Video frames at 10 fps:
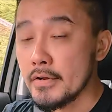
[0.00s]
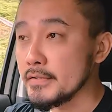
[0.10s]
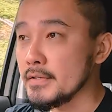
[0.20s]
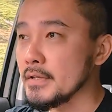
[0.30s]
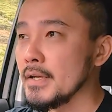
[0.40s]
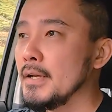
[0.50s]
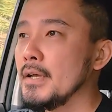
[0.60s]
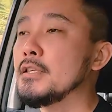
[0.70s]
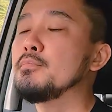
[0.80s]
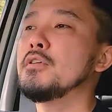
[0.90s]
reason,
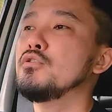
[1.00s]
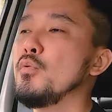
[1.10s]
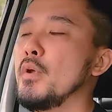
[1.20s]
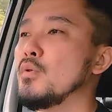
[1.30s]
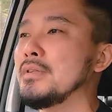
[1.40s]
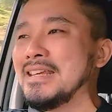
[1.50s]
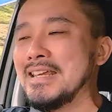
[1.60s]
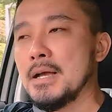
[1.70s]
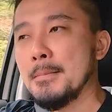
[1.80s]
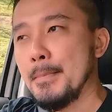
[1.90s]
especially when you're
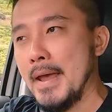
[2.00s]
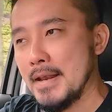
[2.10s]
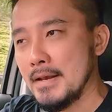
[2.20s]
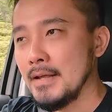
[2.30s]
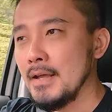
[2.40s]
taking a bend